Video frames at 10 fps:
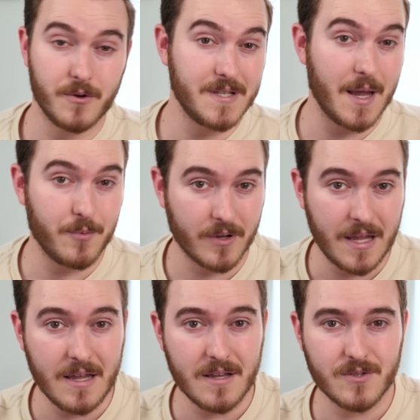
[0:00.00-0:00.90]
snap your
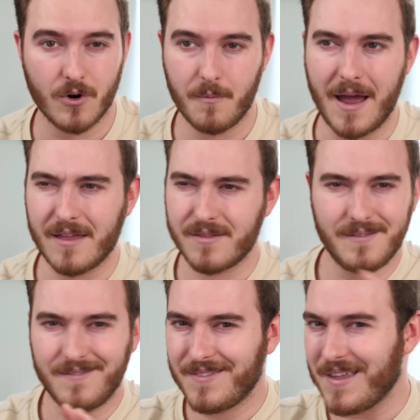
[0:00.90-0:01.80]
keys, or math
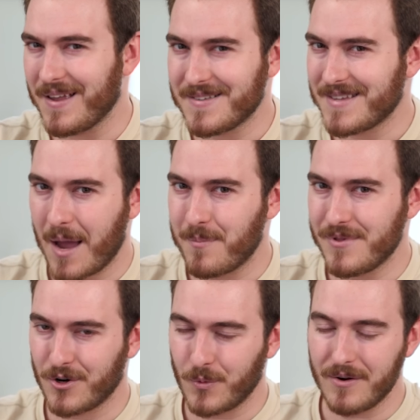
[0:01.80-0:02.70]
things happen
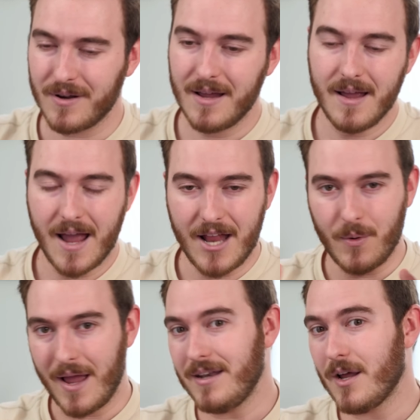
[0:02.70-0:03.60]
that are weird, and
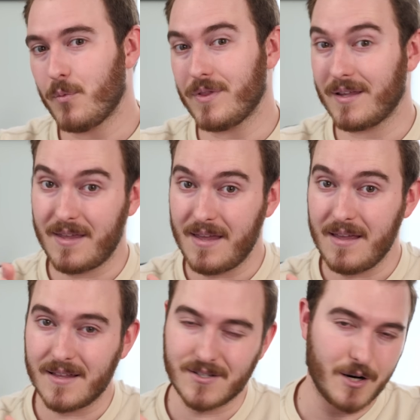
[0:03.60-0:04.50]
you end up with a key
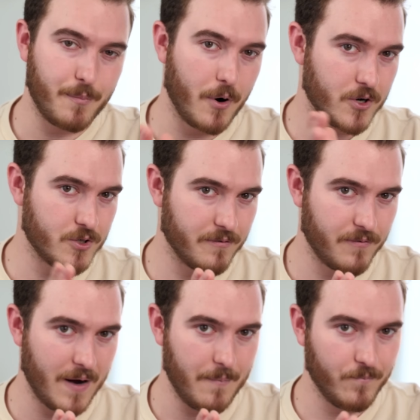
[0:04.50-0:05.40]
that's on a partial
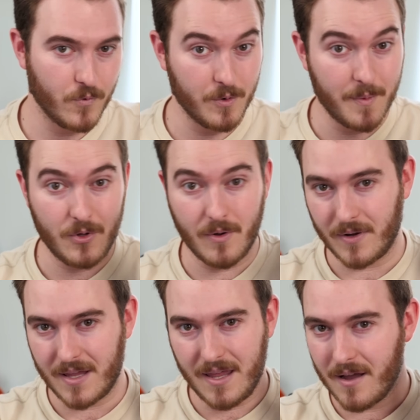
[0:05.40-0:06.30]
frame, where maybe you have
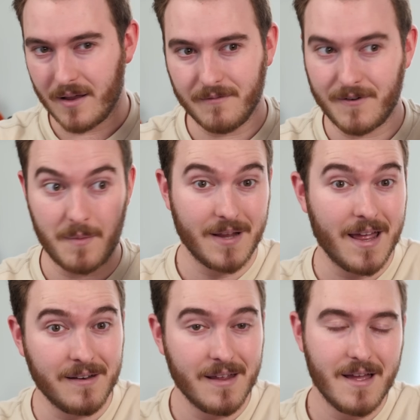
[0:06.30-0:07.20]
a key on frame
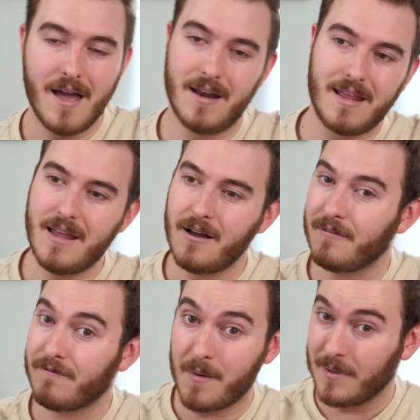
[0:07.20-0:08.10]
10 and a key
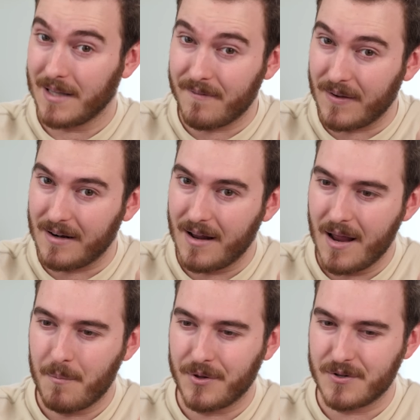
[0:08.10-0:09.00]
on frame 11,
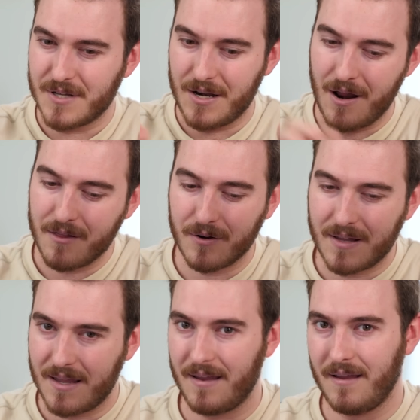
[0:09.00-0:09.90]
but there's another
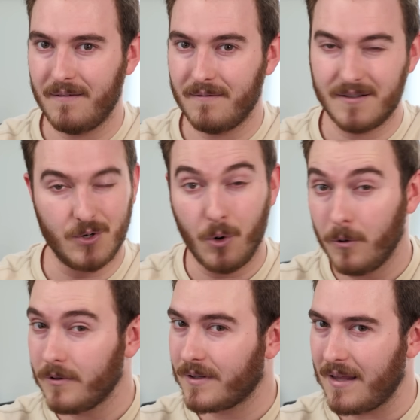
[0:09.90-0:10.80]
key that's an
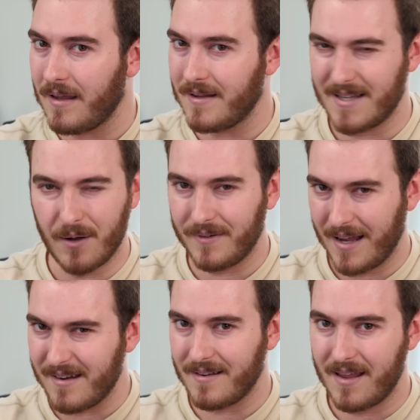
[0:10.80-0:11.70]
old key, an
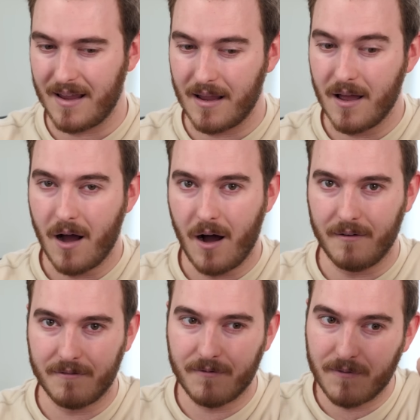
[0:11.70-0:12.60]
outdated key,
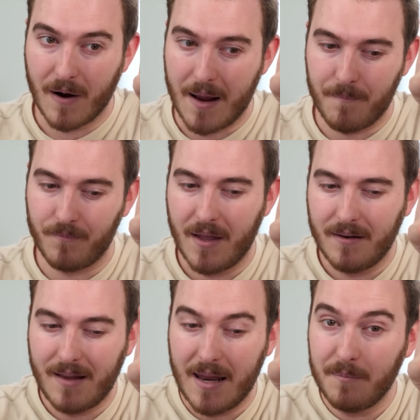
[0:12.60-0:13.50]
on frame
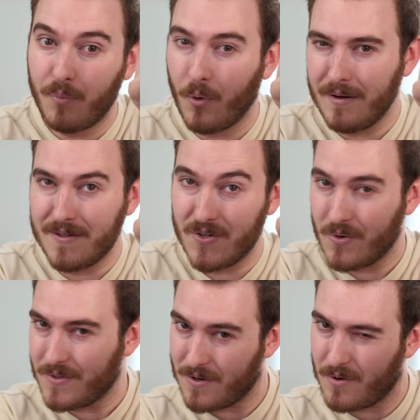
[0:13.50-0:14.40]

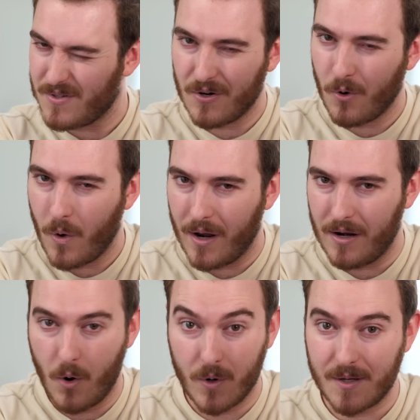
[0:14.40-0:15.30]

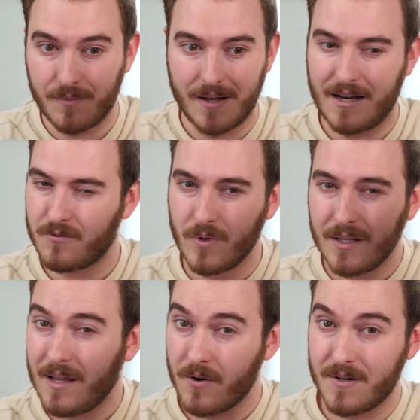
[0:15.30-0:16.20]
10.0001 or something. And it's
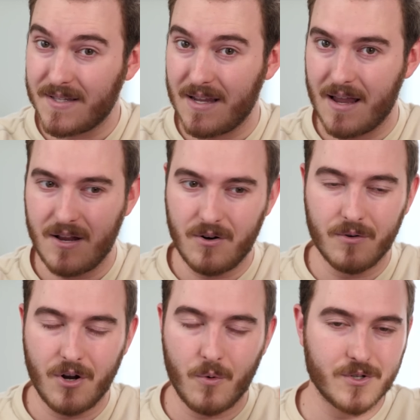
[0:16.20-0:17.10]
really hard to see it, and you
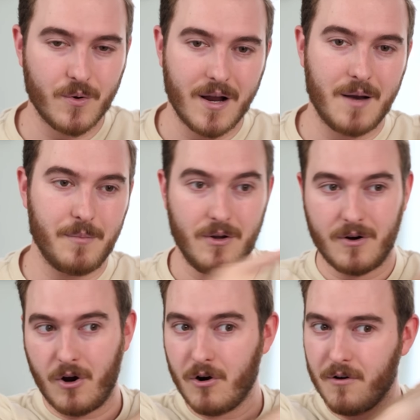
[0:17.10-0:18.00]
don't know what's going on, but your
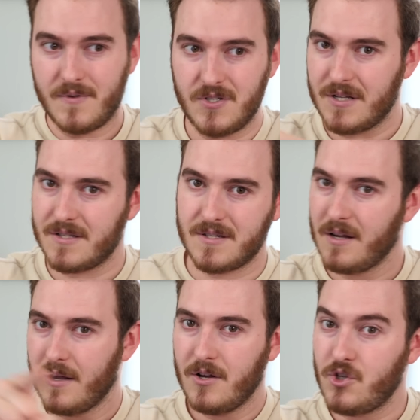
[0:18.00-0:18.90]
curve is just
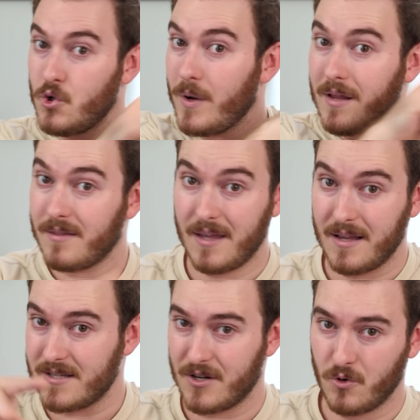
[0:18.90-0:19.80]
doing
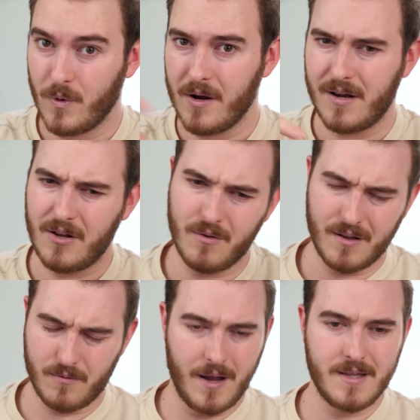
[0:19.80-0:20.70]
things that are weird, and you
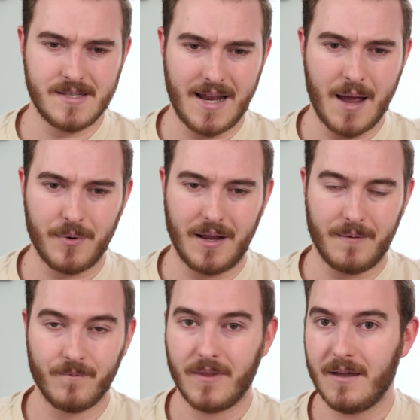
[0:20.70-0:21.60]
think, why is that happening?